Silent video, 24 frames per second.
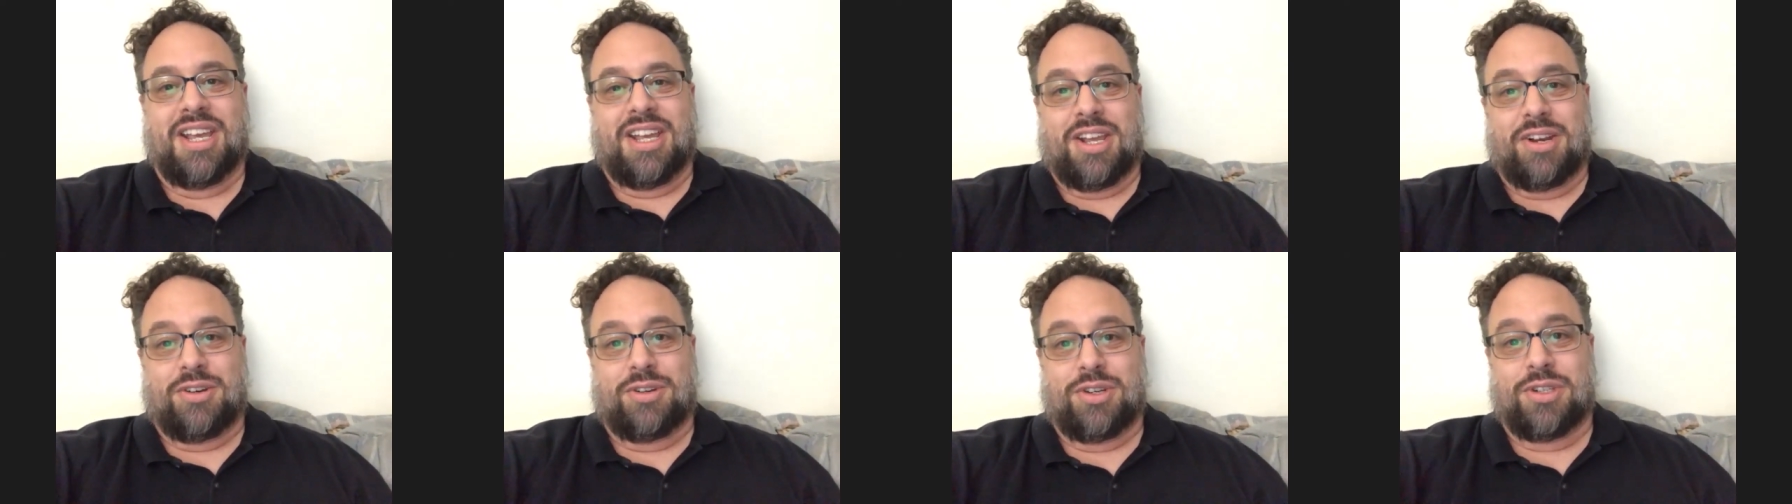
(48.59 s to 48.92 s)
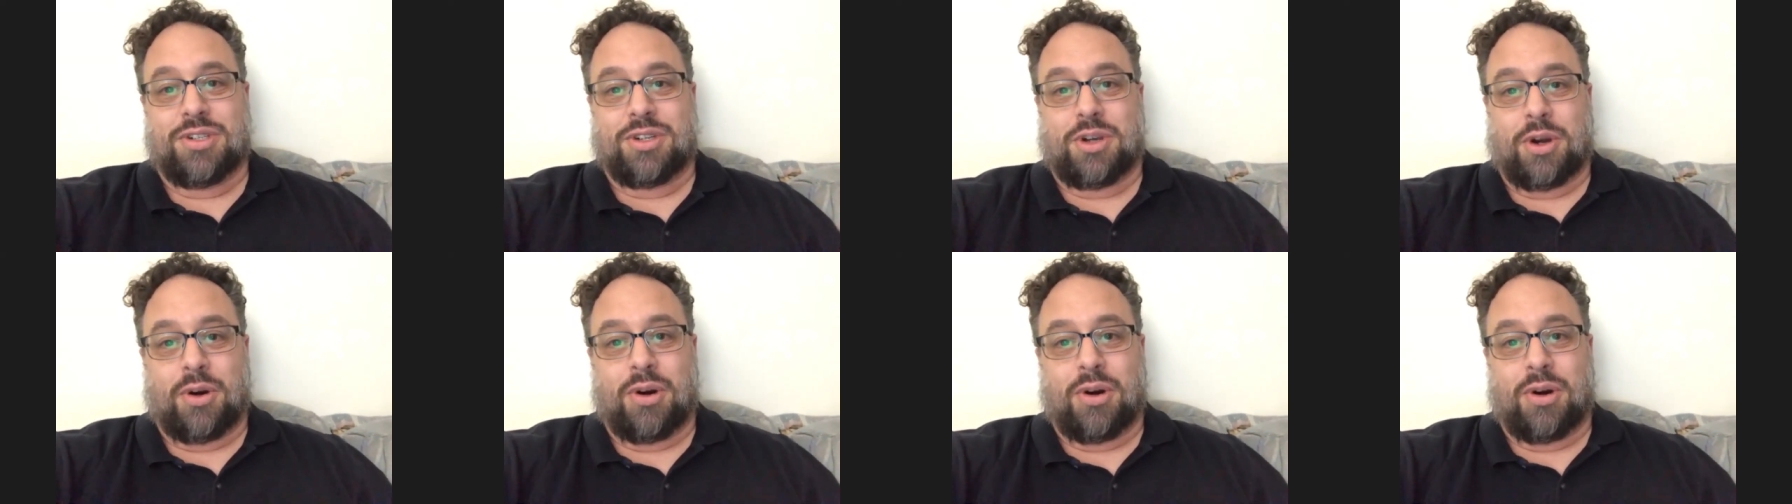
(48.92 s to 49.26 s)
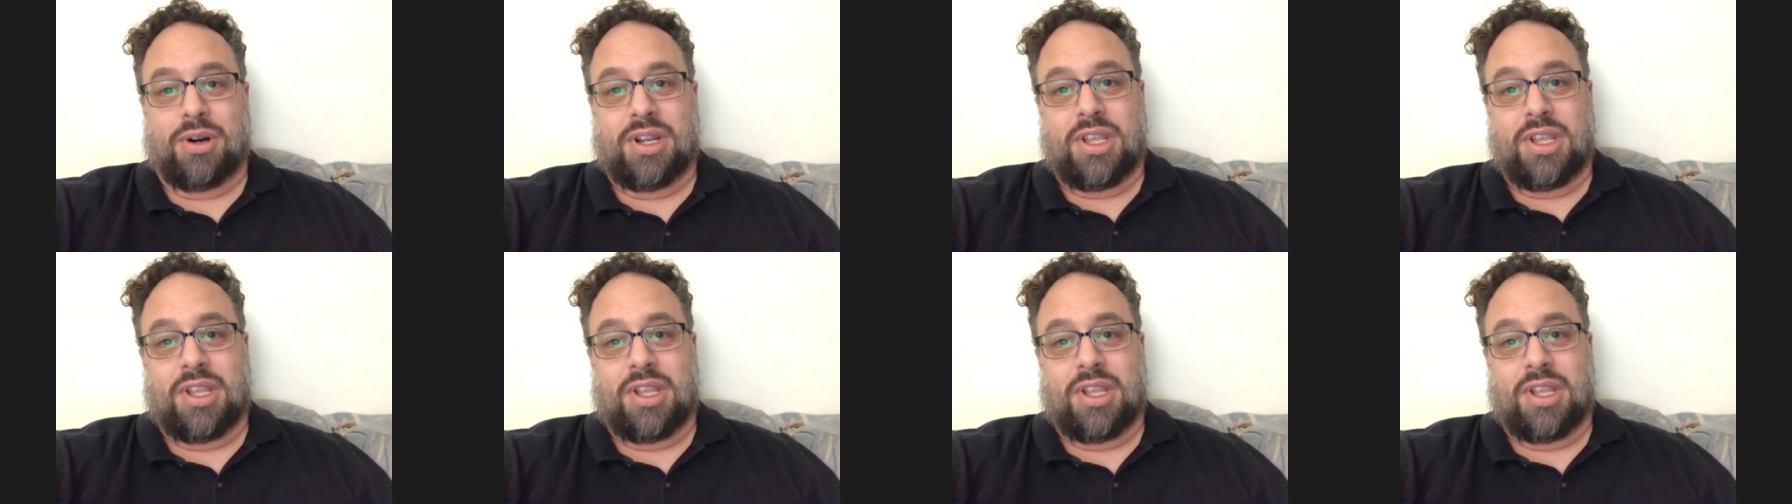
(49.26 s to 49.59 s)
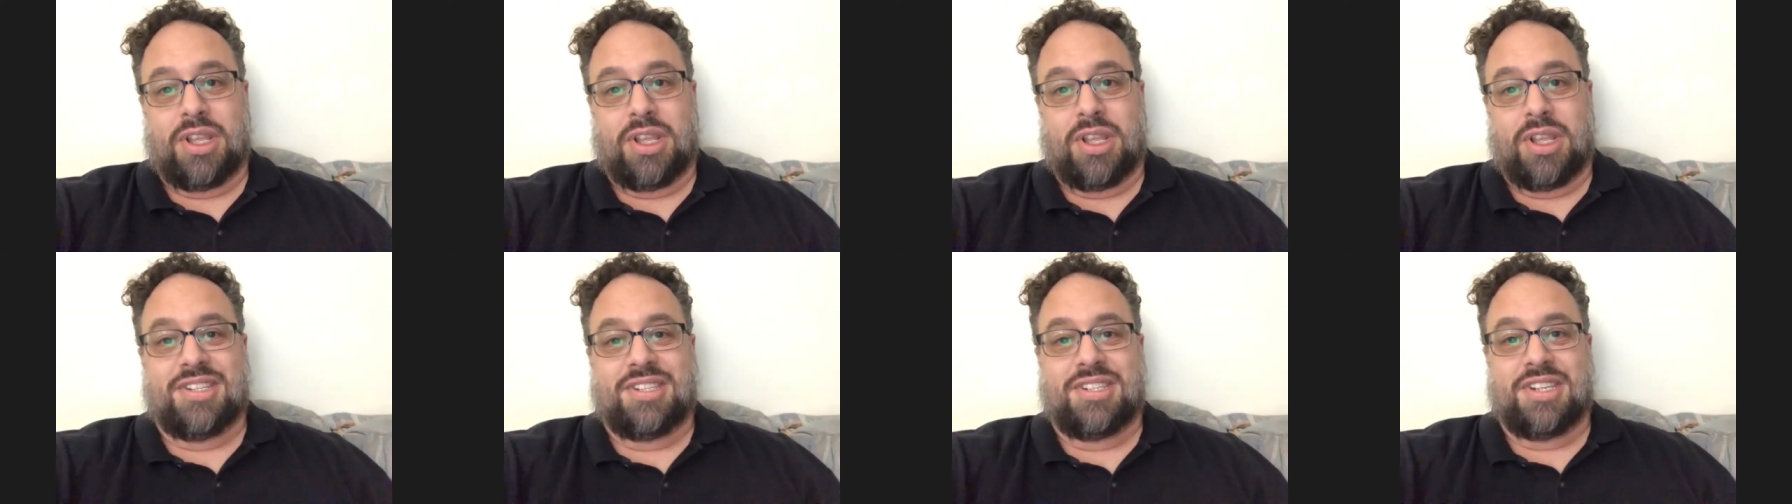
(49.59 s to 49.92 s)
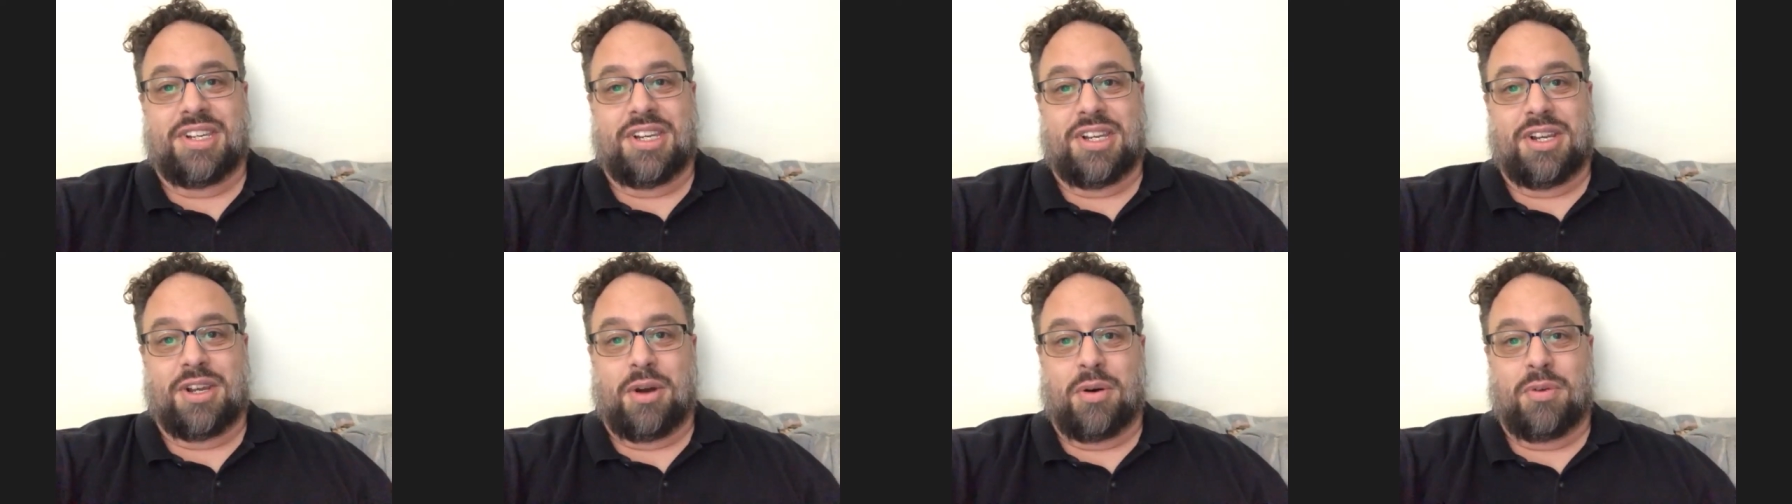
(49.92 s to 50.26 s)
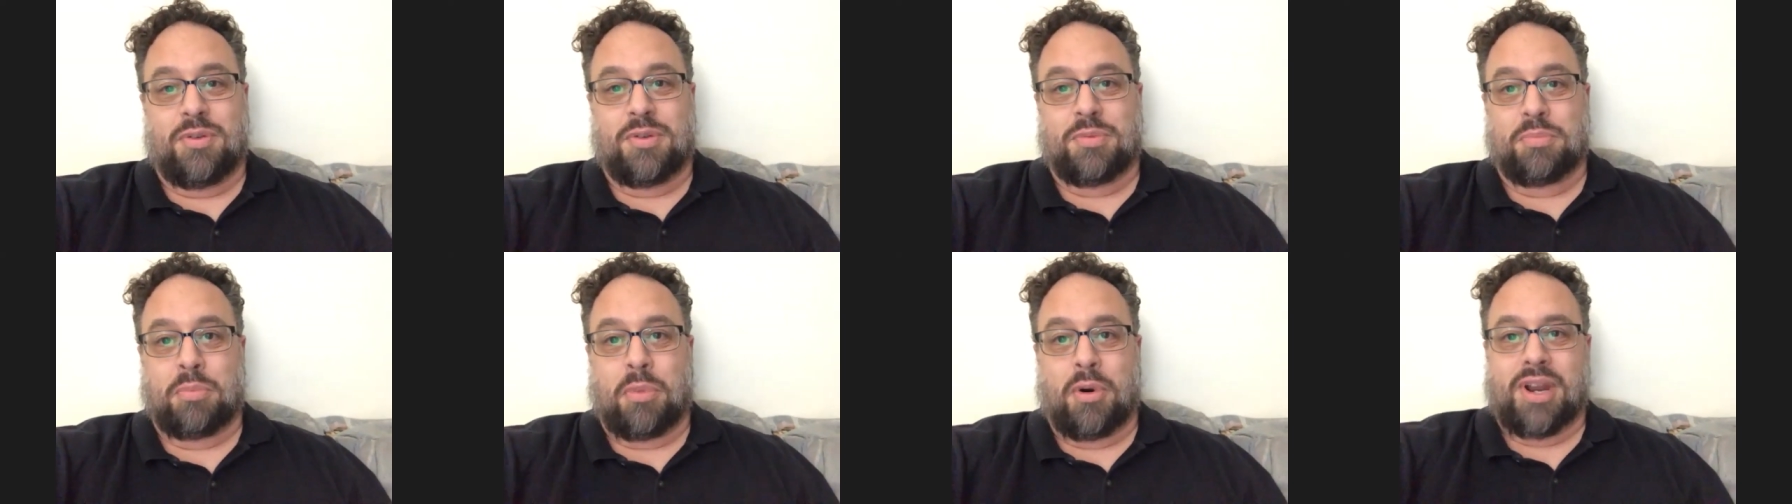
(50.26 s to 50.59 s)
And she's currently the president and
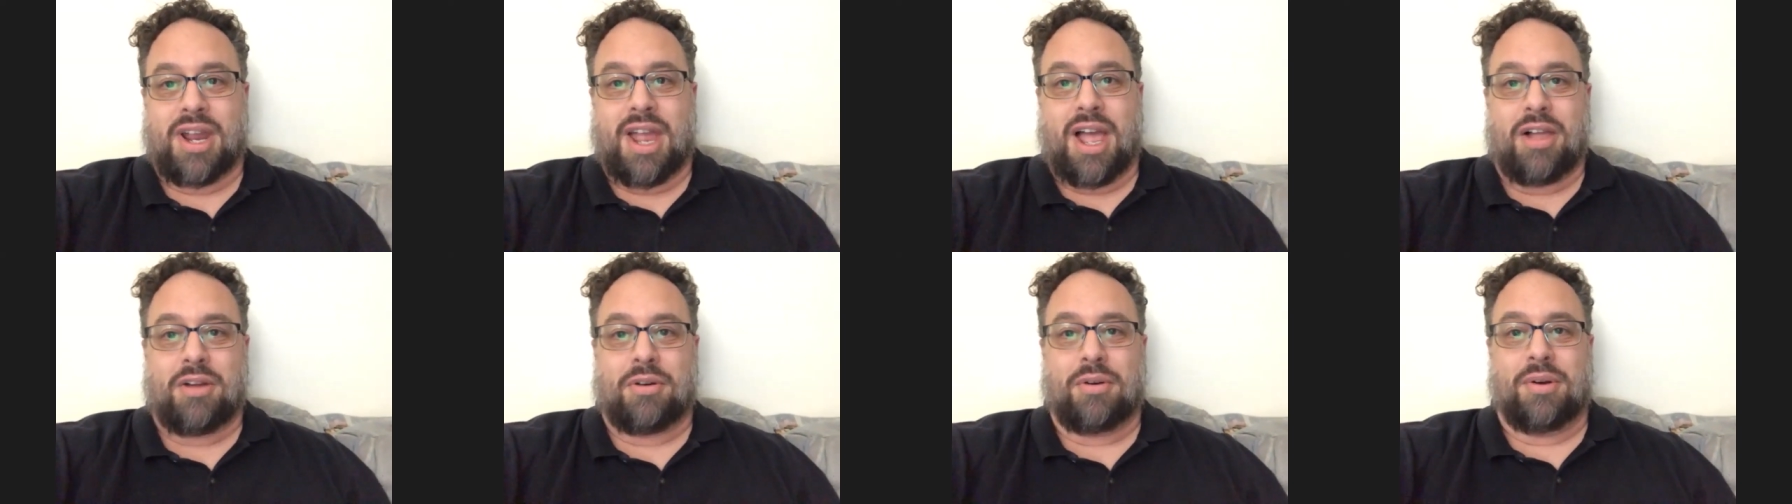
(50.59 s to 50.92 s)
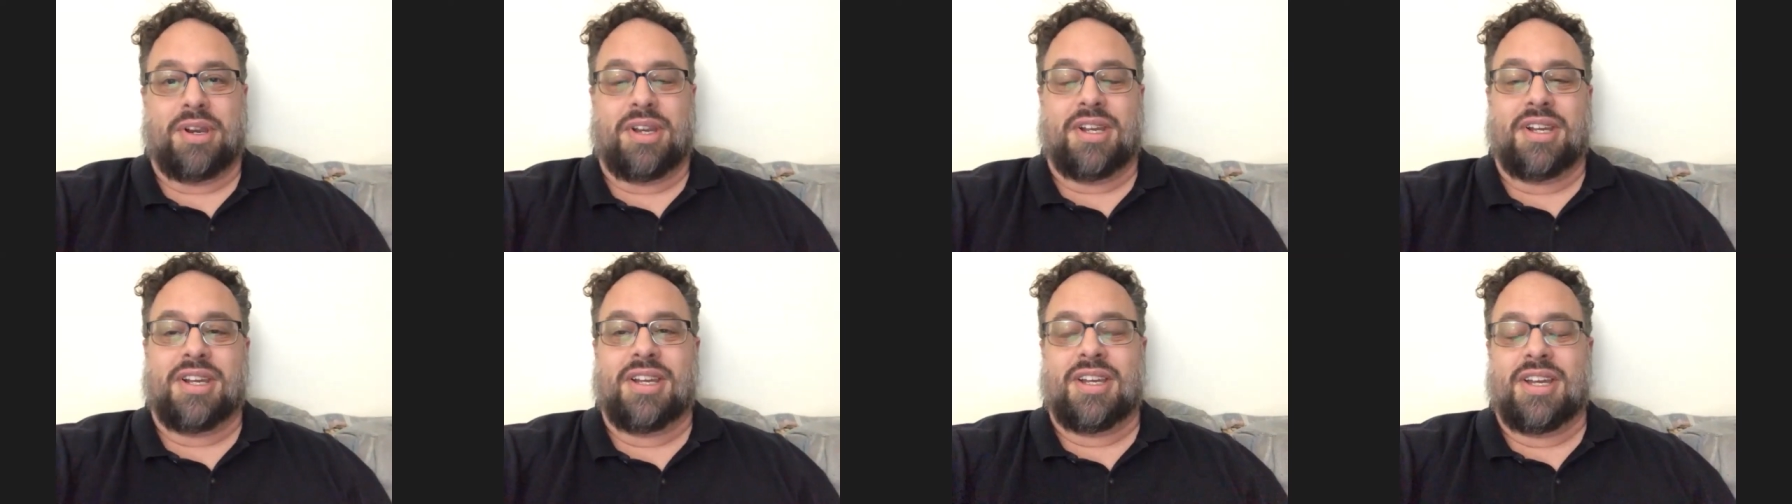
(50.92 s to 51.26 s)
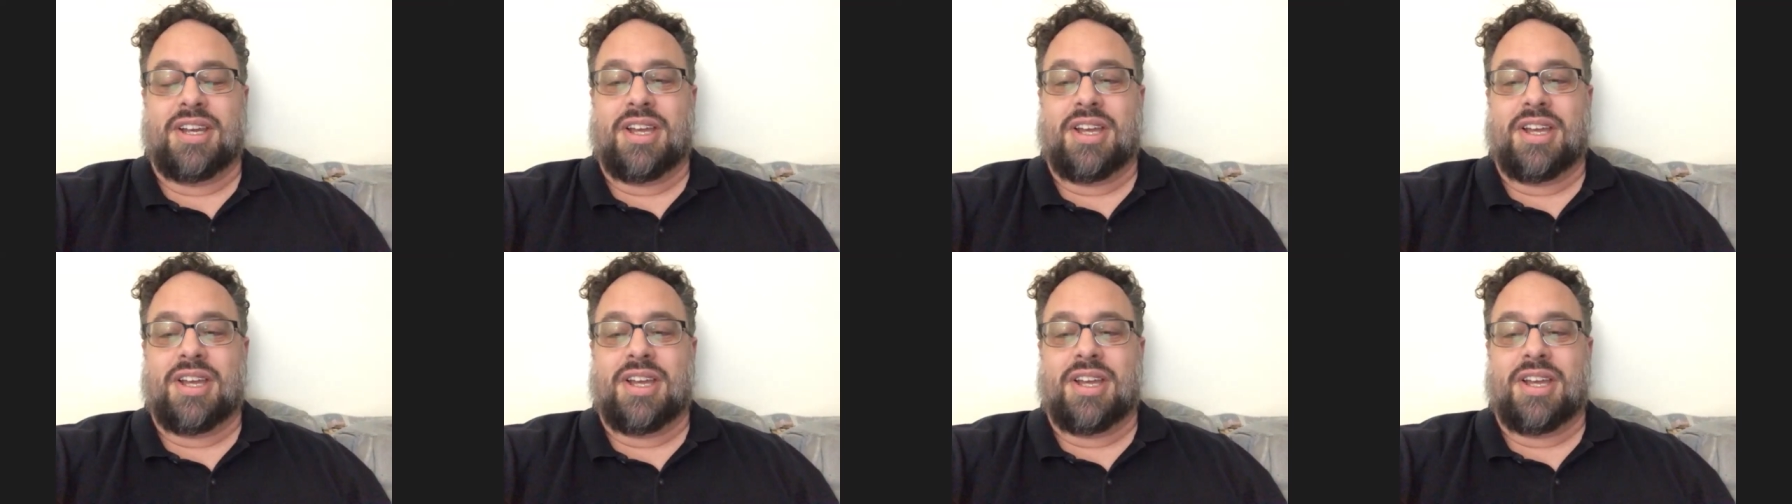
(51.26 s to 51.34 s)
CEO of Sport Calgary.